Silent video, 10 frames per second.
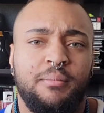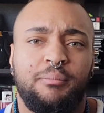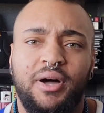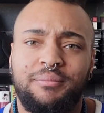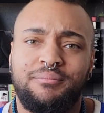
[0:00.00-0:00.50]

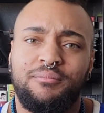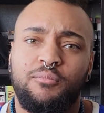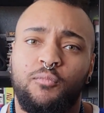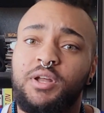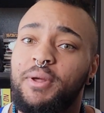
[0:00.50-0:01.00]
But
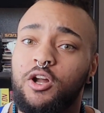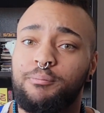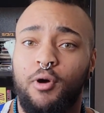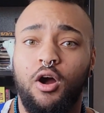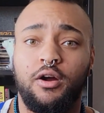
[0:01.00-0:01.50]
what about our
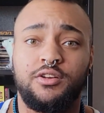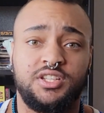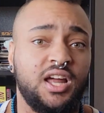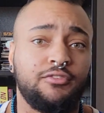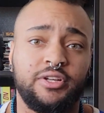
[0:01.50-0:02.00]
bars
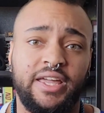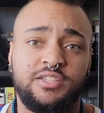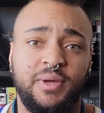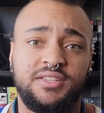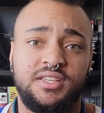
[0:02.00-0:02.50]
and other gay
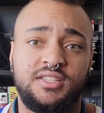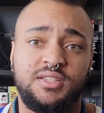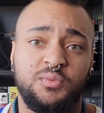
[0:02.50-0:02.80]
spaces?